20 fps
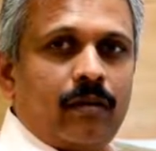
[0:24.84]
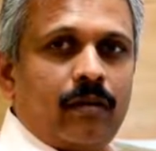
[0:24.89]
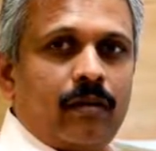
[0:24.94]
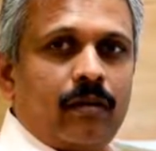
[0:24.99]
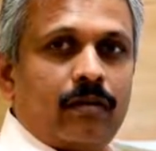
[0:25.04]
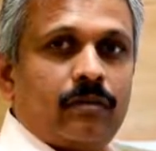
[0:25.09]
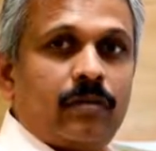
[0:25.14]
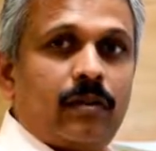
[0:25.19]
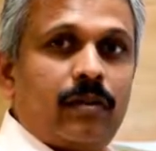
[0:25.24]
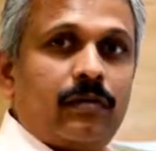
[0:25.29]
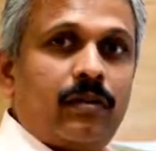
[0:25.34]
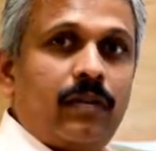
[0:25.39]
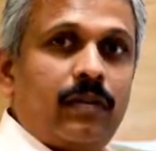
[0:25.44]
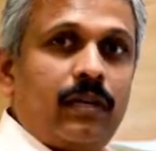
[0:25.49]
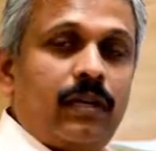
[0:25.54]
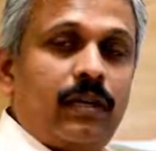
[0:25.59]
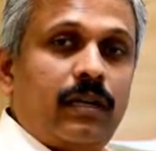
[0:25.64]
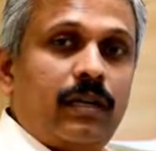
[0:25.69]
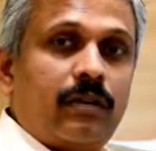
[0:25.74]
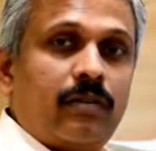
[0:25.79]
It's one of the
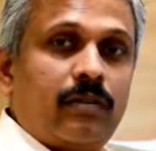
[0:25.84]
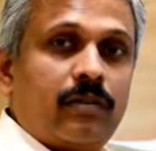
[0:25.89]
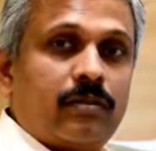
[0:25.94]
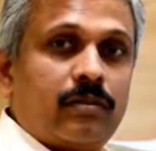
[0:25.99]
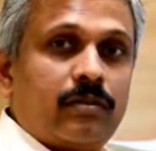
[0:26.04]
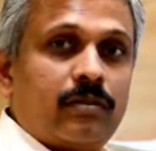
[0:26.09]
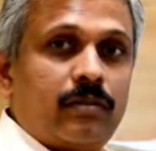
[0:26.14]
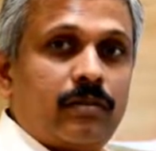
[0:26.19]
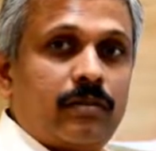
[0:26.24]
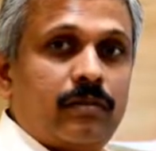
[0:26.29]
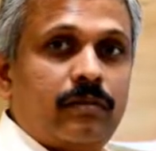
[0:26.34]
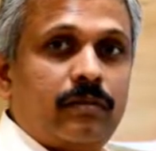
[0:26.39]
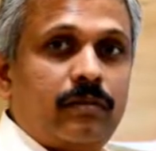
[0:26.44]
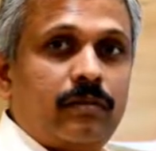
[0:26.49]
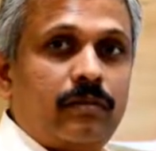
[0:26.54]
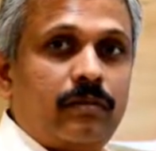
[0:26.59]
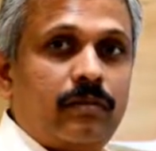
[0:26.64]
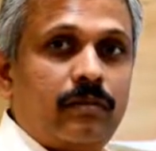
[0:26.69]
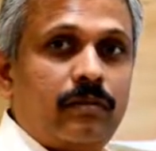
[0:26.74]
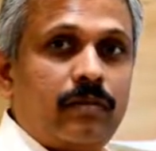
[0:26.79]
leading causes of
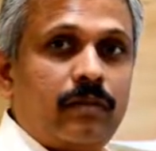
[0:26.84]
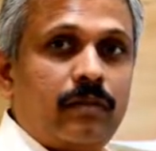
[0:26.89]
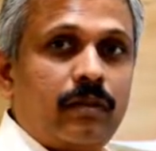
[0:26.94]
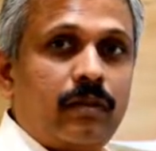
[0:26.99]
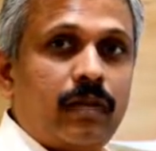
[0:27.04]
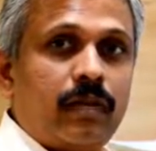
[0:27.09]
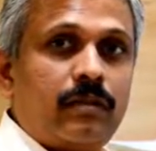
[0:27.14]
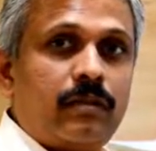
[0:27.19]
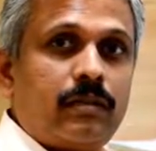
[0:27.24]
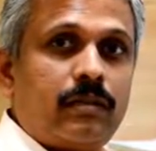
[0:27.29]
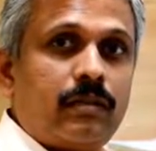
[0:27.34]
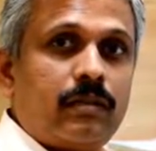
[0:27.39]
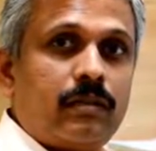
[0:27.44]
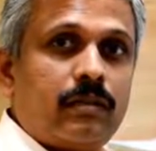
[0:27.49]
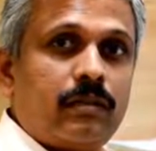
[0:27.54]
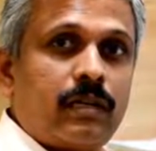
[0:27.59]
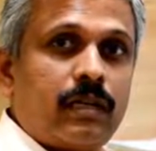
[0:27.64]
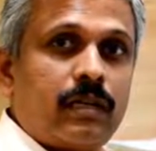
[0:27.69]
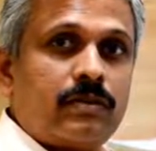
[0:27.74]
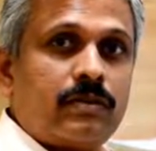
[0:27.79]

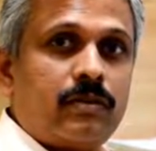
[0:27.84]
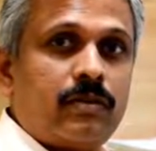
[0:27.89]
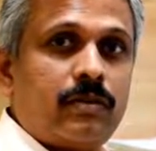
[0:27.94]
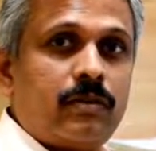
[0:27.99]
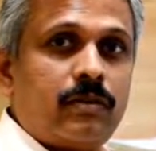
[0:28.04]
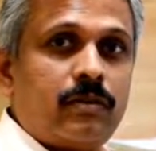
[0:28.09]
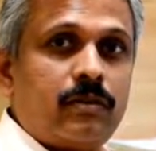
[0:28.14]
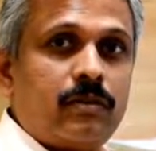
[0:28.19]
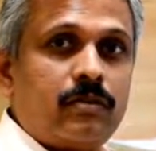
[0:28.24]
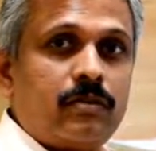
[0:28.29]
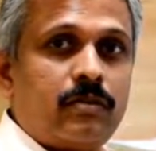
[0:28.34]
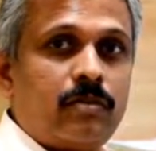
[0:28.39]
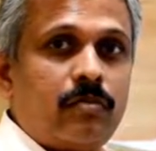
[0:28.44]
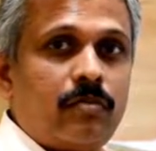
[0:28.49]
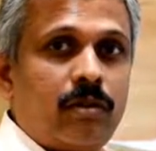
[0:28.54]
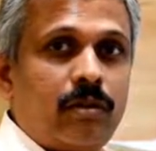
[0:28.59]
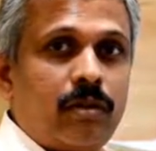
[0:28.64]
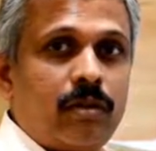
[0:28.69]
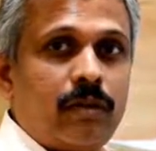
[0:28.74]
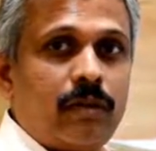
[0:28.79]
cancer-induced
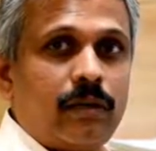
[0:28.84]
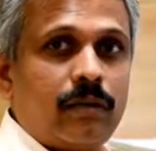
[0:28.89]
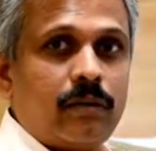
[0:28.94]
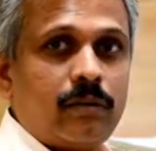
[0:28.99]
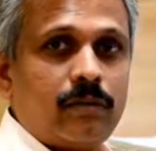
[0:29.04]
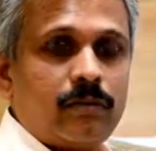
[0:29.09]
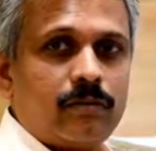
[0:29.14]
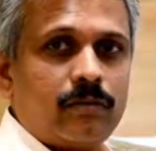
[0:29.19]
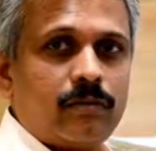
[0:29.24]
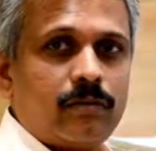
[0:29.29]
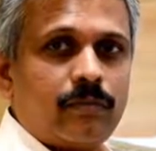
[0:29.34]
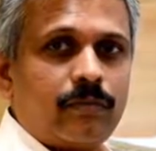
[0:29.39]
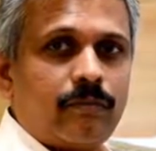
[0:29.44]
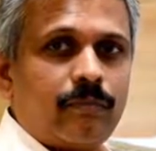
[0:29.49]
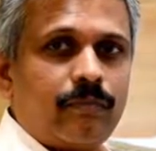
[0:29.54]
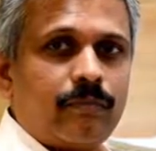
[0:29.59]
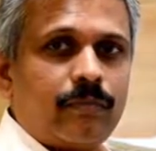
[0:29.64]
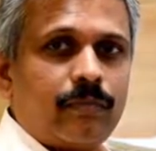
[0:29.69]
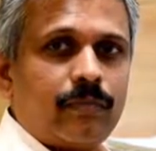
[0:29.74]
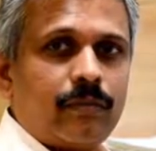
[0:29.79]
mortality also.
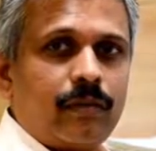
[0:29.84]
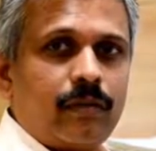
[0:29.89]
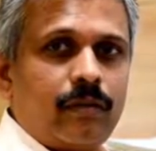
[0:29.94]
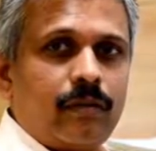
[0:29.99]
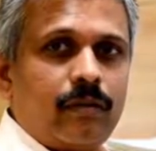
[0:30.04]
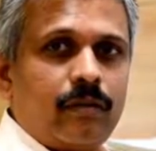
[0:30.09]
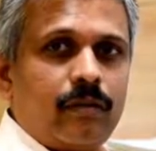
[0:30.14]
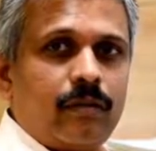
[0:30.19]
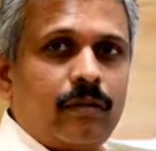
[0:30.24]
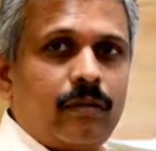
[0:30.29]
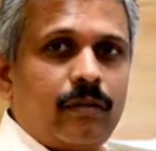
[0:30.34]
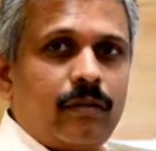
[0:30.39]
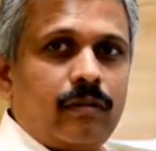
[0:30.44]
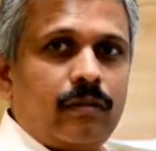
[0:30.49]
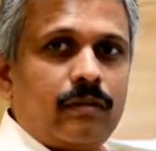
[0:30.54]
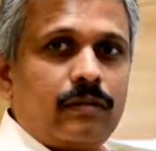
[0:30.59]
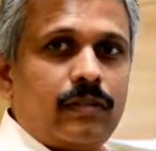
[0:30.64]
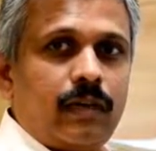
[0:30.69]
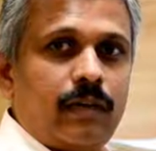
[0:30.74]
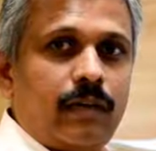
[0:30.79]

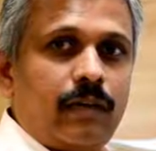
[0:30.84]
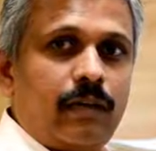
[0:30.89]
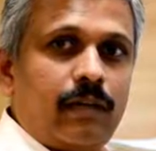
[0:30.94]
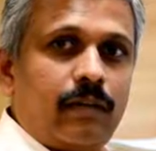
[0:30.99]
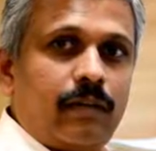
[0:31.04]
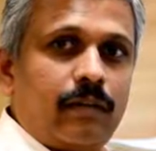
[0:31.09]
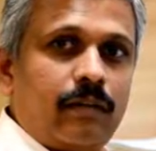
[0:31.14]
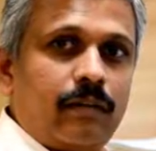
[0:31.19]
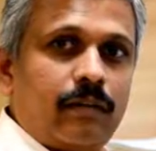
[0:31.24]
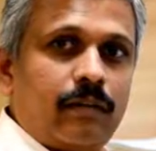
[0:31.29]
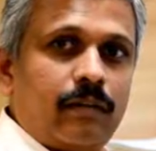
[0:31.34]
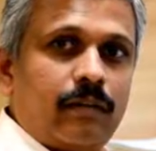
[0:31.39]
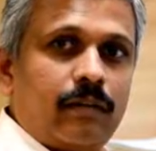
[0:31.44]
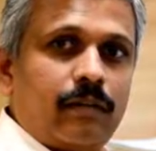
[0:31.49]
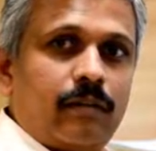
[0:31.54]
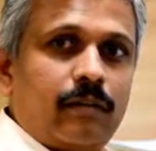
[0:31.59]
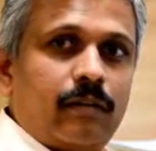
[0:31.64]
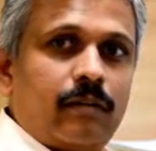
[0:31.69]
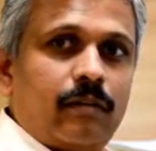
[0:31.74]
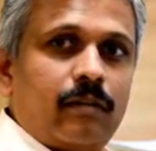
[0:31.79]
Sadly,
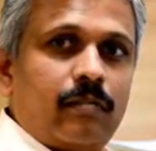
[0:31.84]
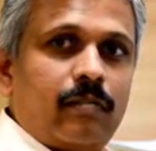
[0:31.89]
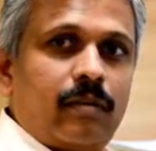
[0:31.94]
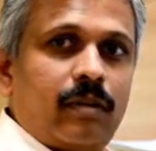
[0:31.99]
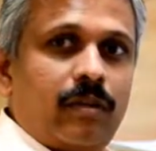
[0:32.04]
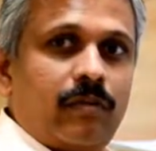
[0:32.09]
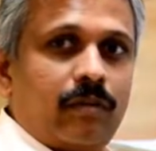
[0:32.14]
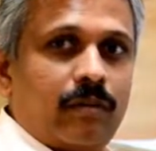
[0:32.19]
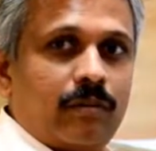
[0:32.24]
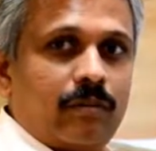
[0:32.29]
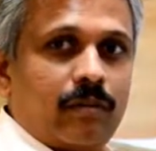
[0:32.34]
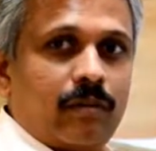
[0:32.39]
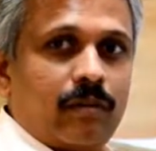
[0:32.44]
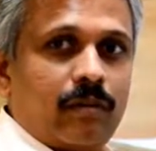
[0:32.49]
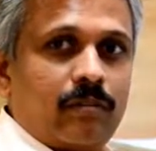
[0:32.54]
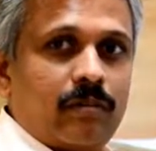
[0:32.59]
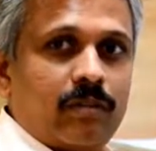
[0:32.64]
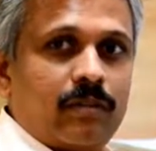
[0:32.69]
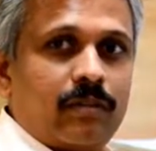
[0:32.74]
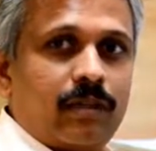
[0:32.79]
being one of the
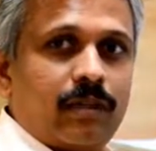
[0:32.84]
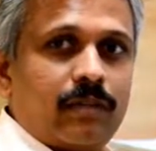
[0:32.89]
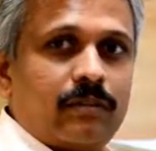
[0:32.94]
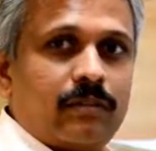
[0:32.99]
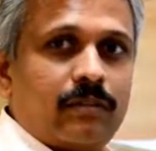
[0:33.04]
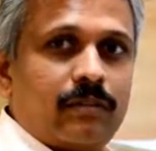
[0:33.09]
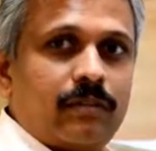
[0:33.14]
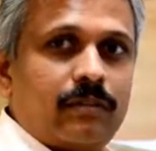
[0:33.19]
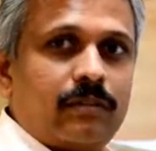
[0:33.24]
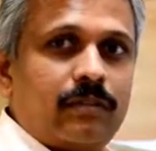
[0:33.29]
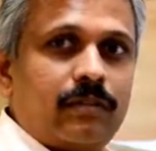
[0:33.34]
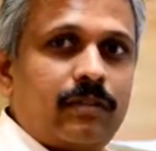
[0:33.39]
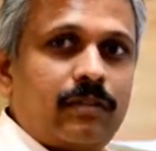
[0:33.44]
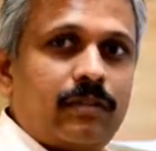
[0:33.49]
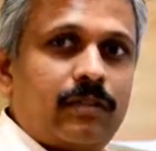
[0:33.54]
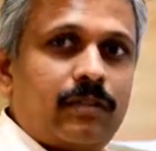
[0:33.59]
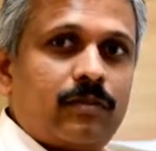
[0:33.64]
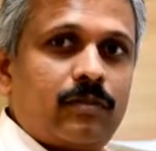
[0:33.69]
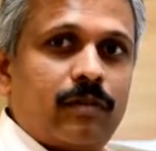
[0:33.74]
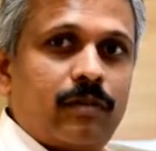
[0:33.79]
commonest cancers,
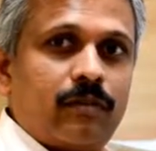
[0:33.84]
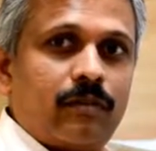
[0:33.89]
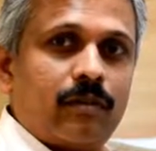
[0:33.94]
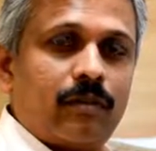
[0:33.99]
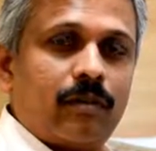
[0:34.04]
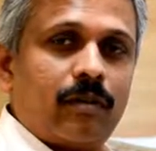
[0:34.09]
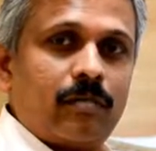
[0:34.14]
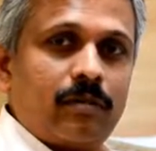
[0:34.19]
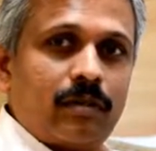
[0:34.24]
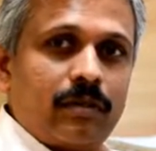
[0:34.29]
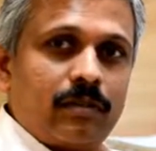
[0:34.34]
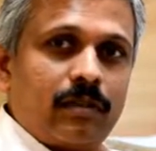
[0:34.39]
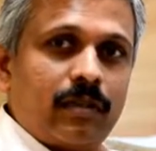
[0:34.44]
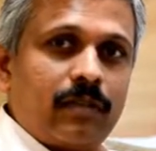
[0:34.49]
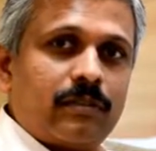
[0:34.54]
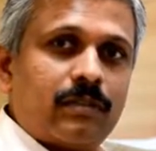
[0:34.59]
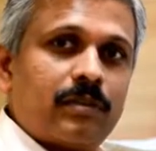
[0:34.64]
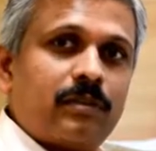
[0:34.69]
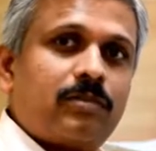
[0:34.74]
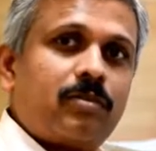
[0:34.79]
it's one of the commonest
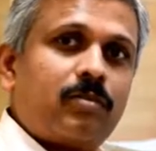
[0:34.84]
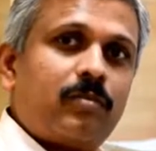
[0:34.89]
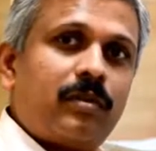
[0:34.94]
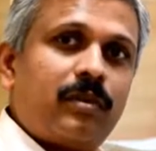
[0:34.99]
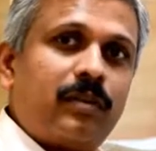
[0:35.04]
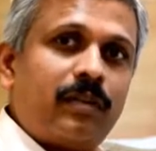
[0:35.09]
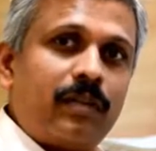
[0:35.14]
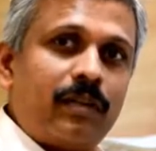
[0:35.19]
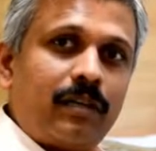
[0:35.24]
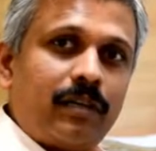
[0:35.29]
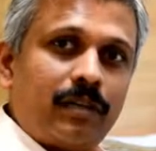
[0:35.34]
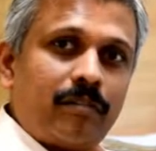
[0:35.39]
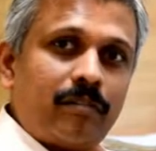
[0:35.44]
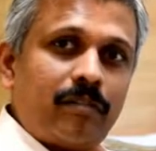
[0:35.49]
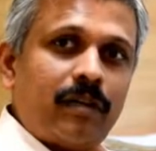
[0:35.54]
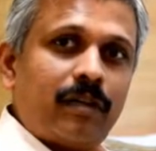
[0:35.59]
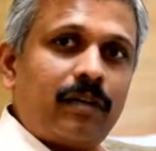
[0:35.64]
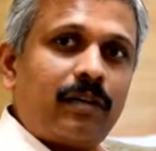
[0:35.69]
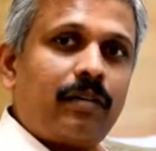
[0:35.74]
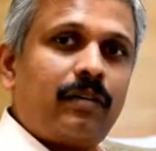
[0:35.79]
cancers to be treated
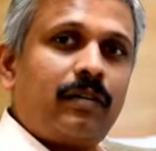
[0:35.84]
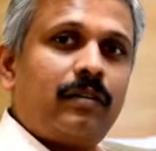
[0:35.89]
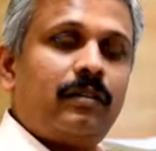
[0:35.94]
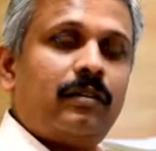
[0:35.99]
better,